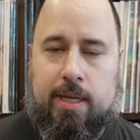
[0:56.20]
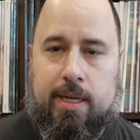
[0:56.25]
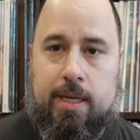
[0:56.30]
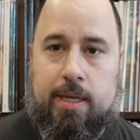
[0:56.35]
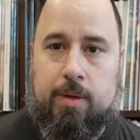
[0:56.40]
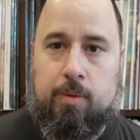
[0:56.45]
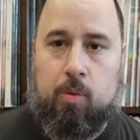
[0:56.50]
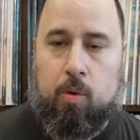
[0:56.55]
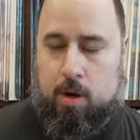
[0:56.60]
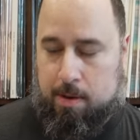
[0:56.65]

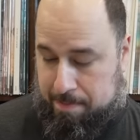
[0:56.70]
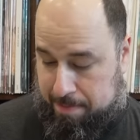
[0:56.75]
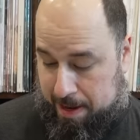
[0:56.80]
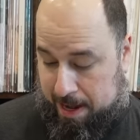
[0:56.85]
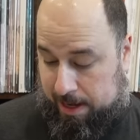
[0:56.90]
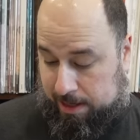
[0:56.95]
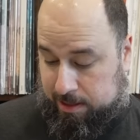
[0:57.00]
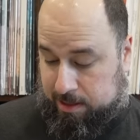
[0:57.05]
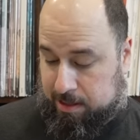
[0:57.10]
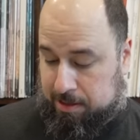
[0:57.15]
in one
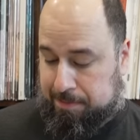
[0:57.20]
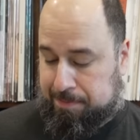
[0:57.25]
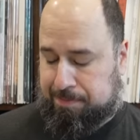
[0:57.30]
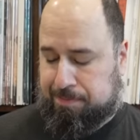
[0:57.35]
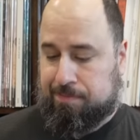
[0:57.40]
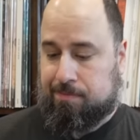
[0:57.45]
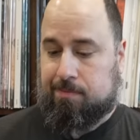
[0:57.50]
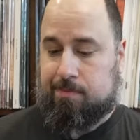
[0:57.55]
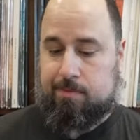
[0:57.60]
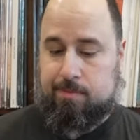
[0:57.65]
box.
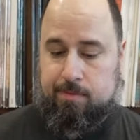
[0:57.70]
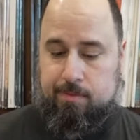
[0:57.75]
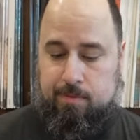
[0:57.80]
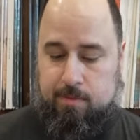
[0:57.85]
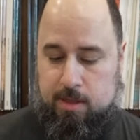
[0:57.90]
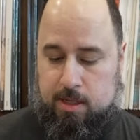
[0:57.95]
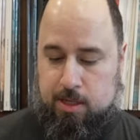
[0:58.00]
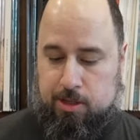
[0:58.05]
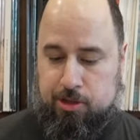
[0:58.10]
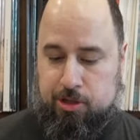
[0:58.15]

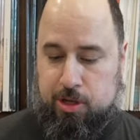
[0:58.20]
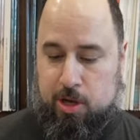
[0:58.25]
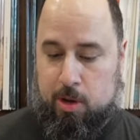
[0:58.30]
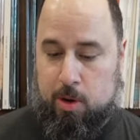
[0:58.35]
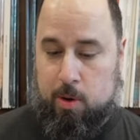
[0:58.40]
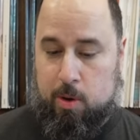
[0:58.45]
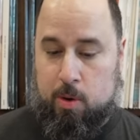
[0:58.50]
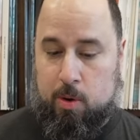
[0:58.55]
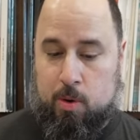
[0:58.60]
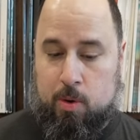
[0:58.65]

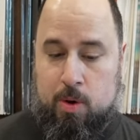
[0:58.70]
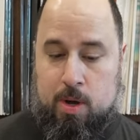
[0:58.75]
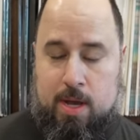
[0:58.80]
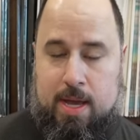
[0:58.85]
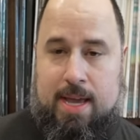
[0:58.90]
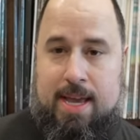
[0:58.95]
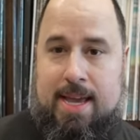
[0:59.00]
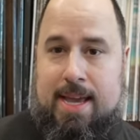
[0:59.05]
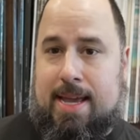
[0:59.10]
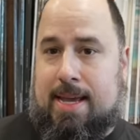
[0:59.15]
So
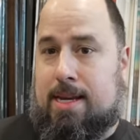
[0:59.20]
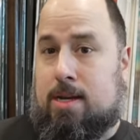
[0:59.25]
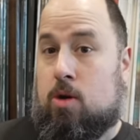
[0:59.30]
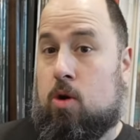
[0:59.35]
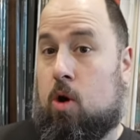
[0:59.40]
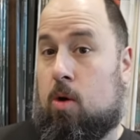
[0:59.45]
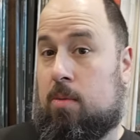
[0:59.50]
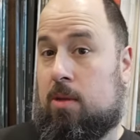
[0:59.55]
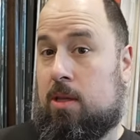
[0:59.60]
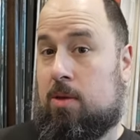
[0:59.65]

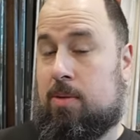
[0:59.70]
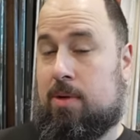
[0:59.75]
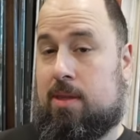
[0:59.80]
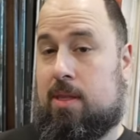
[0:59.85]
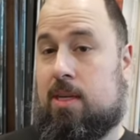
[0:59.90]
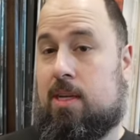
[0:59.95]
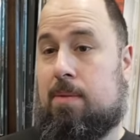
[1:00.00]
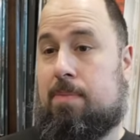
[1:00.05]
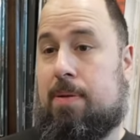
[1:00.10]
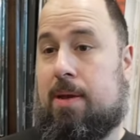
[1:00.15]
normally with
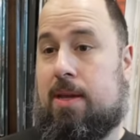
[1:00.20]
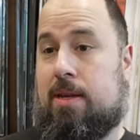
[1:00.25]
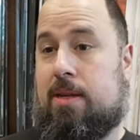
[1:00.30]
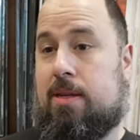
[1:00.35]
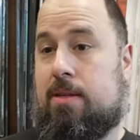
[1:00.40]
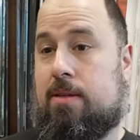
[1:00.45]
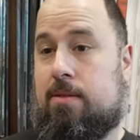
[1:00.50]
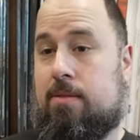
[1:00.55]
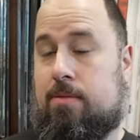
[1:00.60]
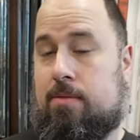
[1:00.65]

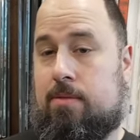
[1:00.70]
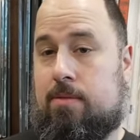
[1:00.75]
independent